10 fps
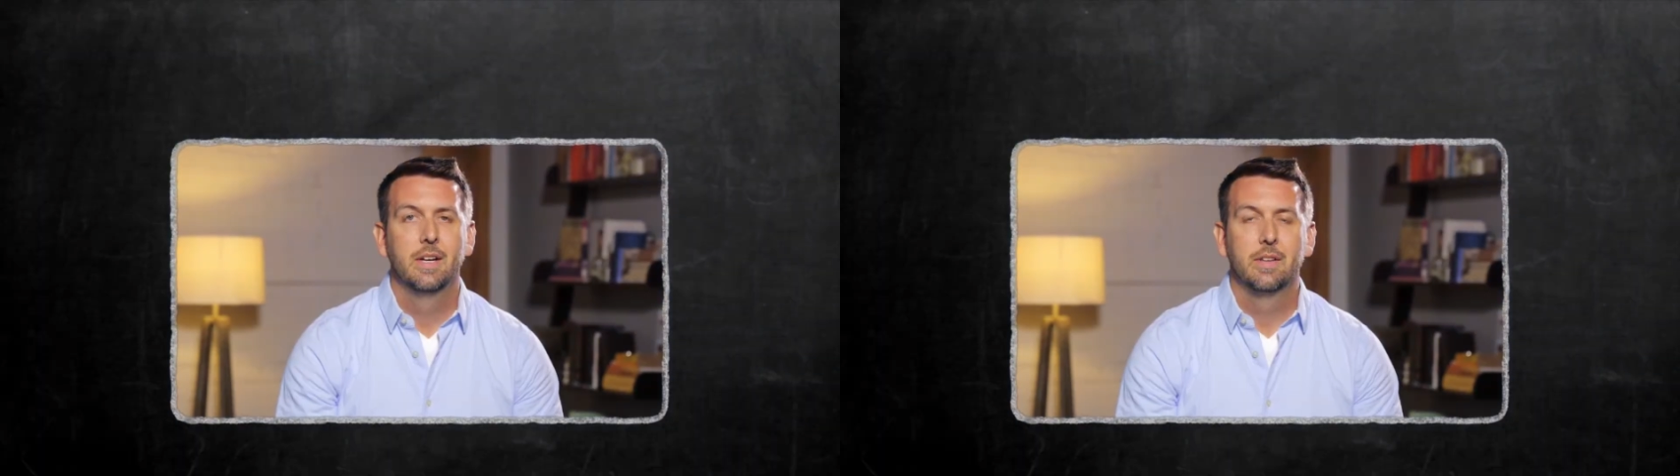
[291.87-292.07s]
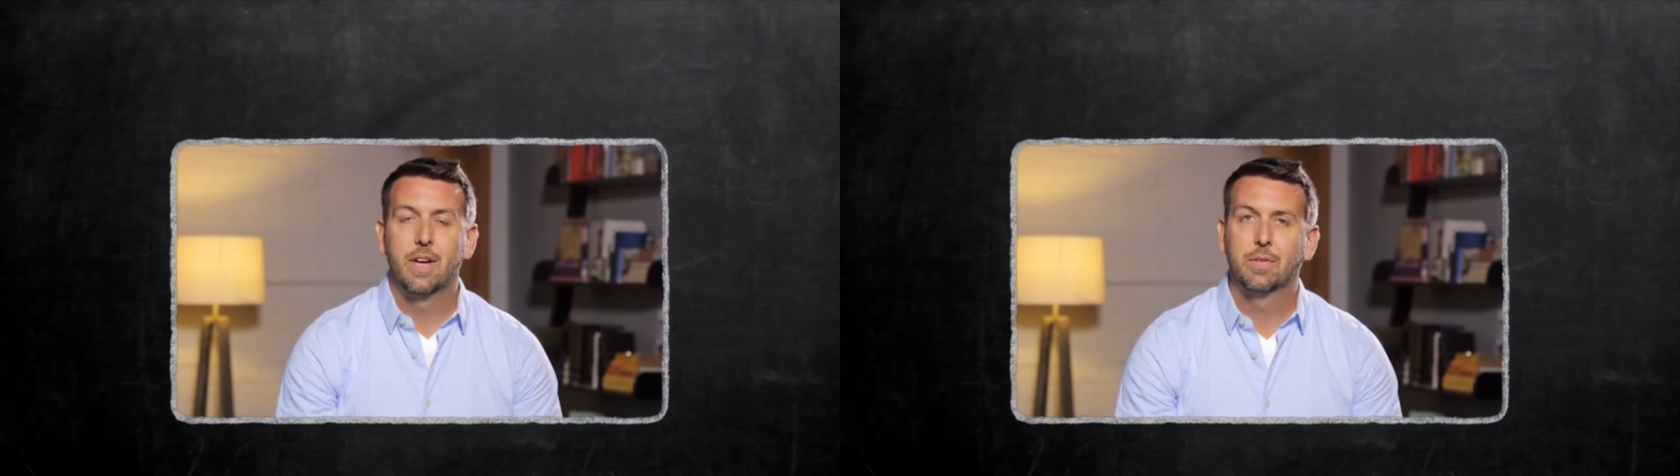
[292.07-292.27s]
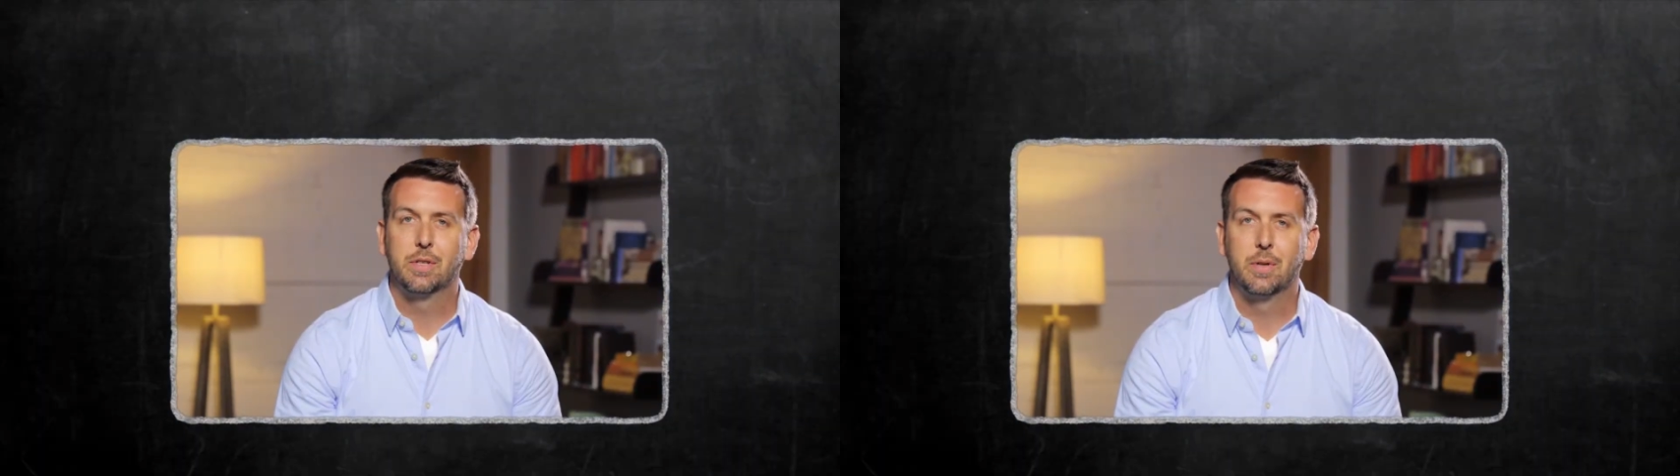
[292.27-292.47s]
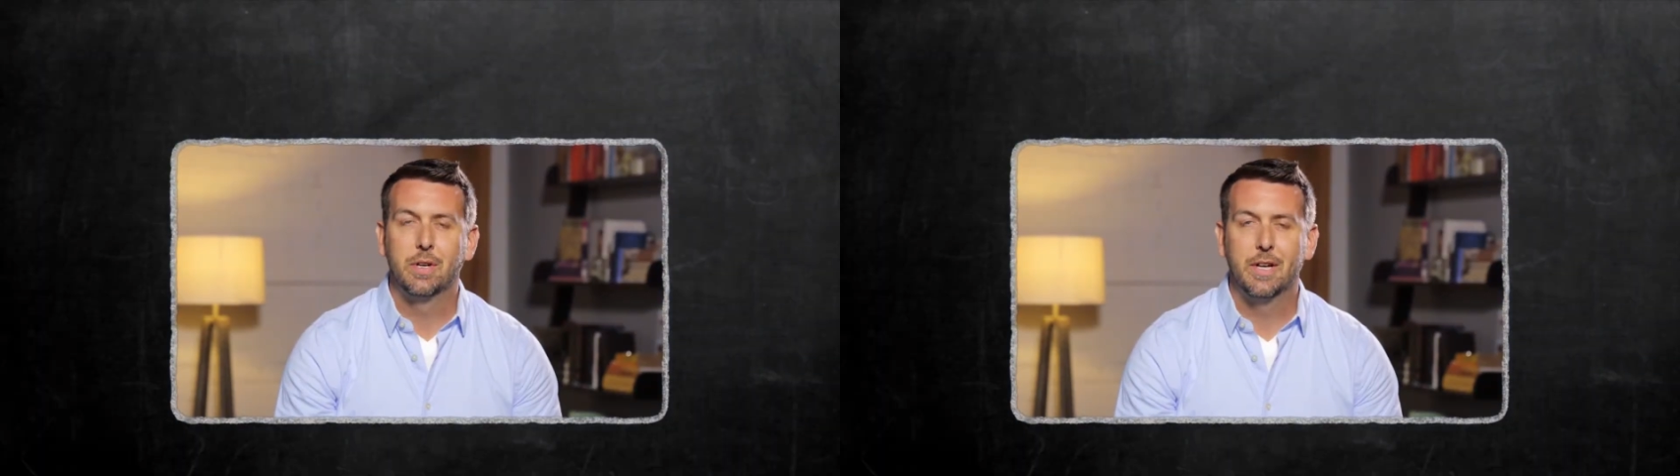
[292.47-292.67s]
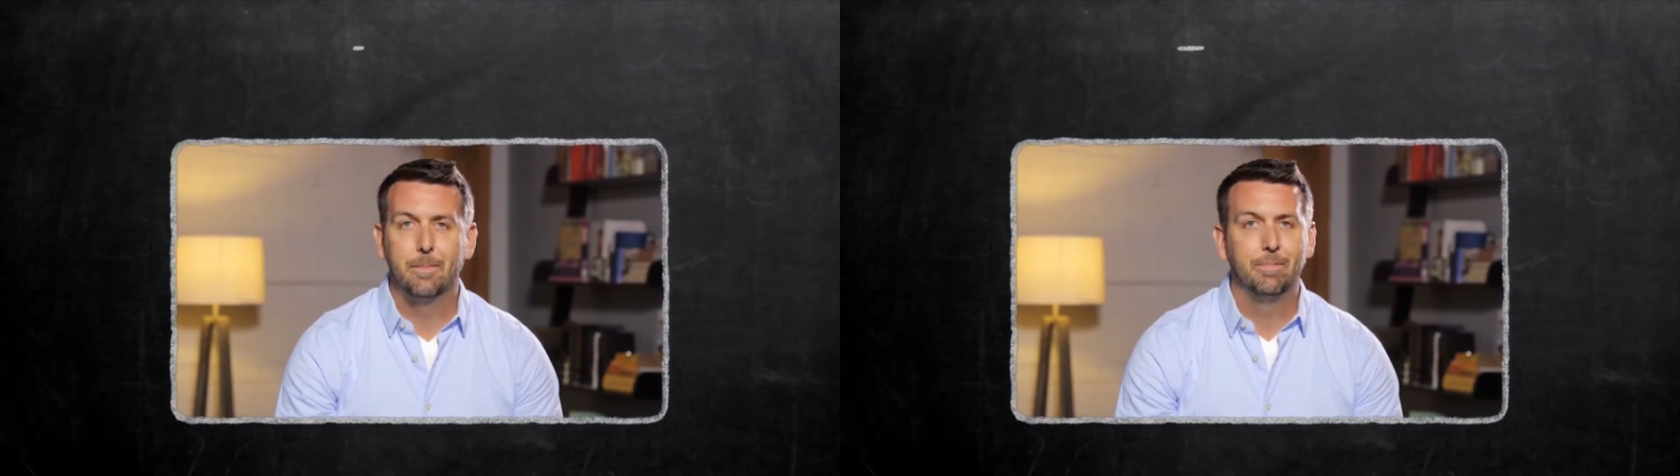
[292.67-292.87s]
Thanks for tuning
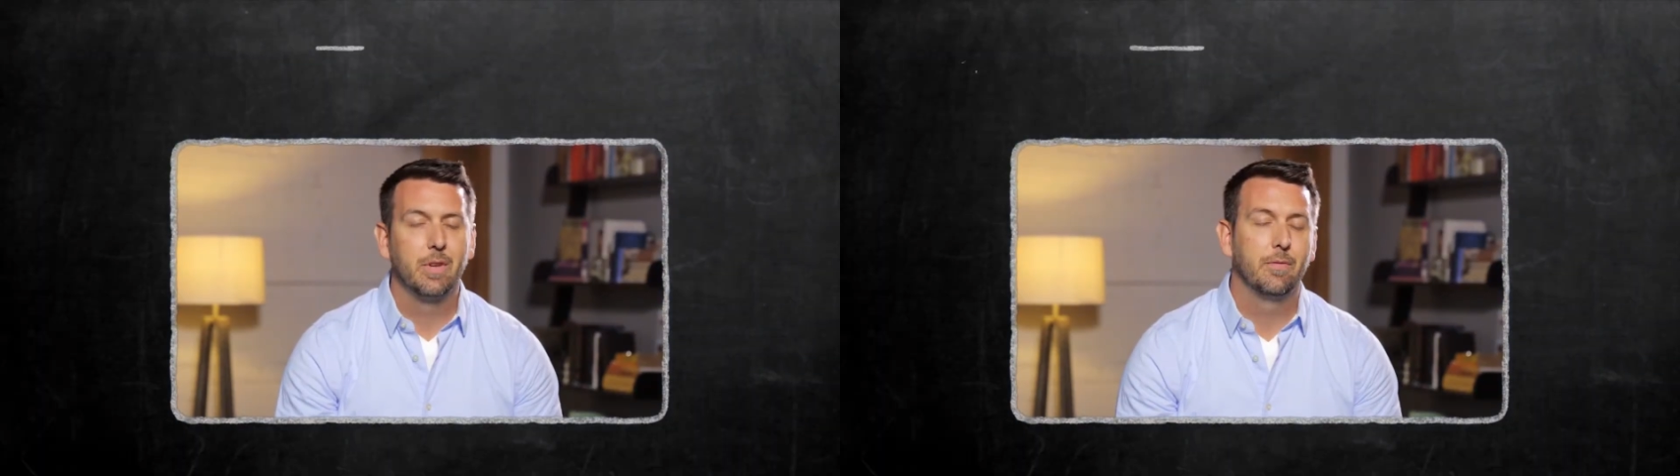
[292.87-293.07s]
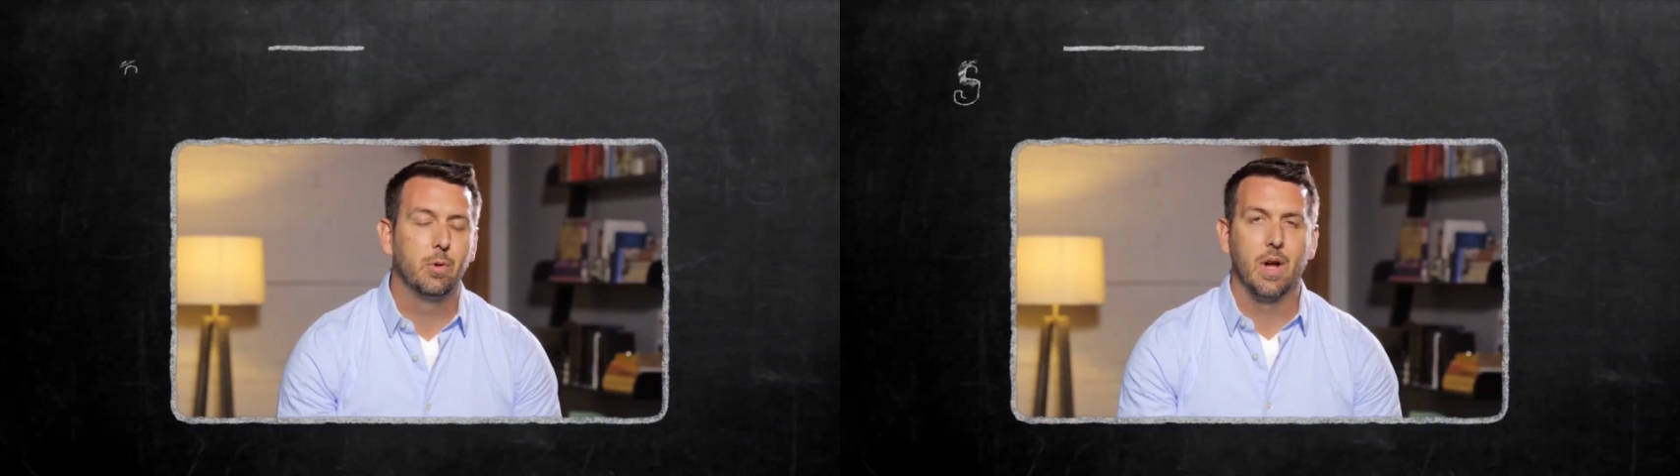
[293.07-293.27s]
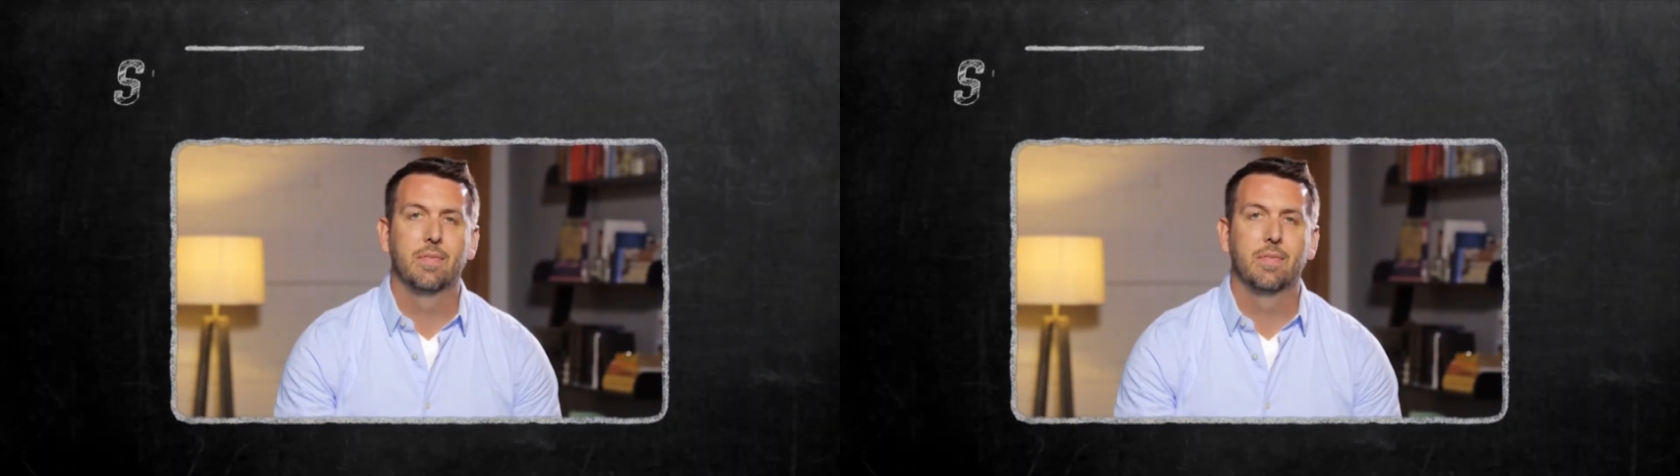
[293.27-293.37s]
in. If you want to